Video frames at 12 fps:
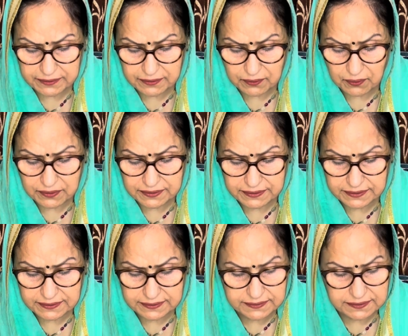the Lord
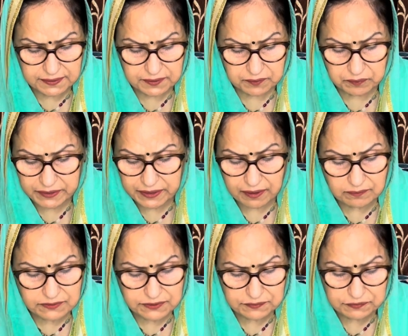is
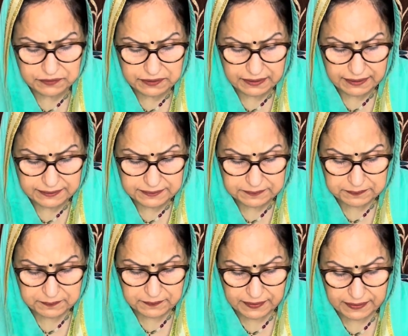becomes fearless.
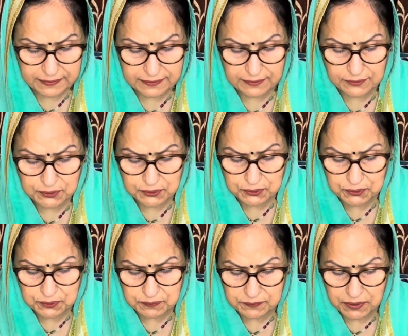He unto
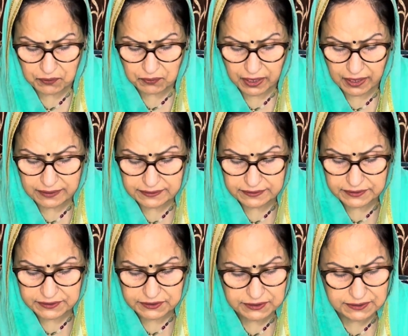whom thou art
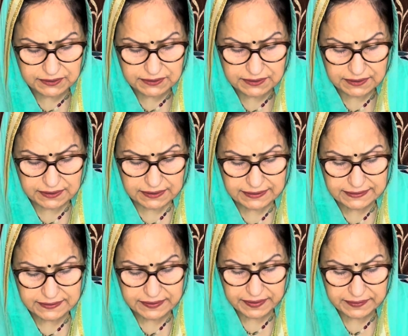gracious
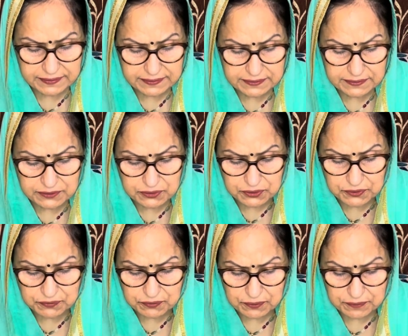is rendered
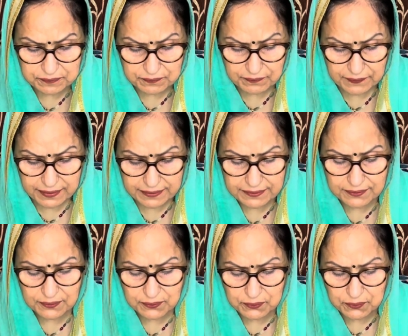truthful. He
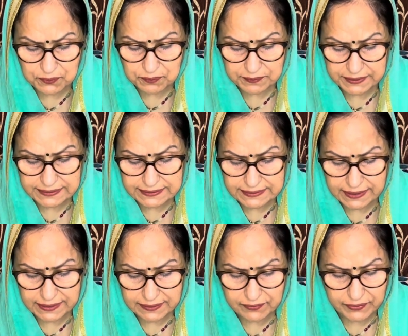on whom is
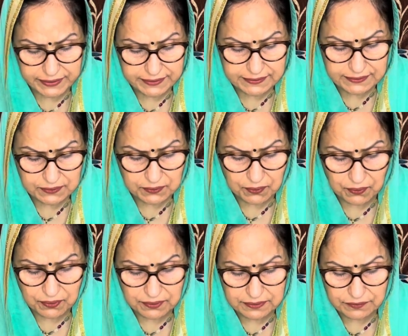thine grace, O
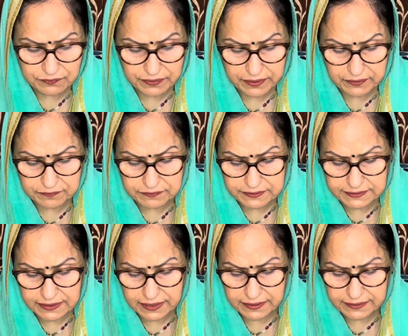Lord, the fire of
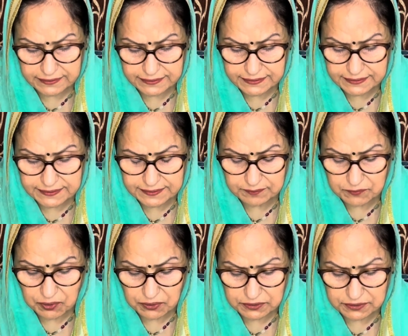desire touches him
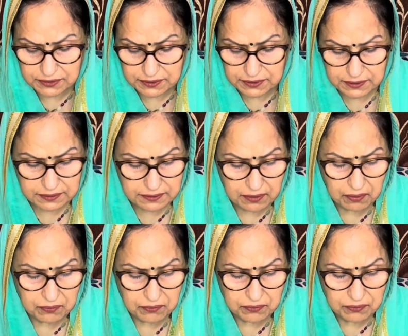not.
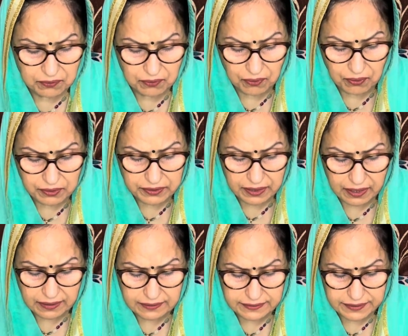Thou, O God,
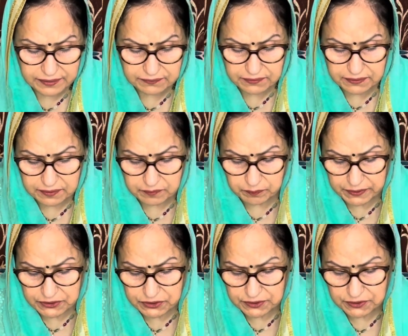art ever
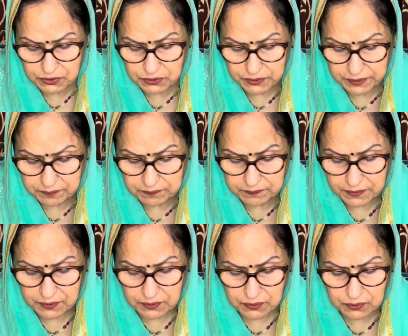compassionate to him
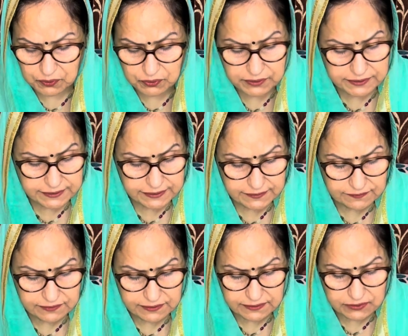who receives
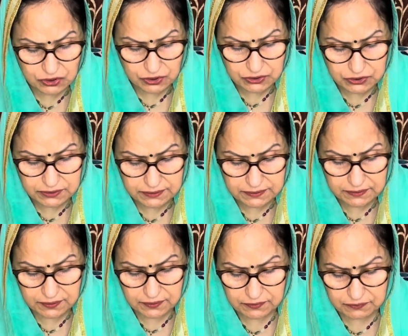instruction
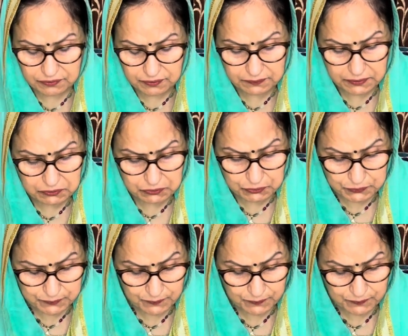from the Guru.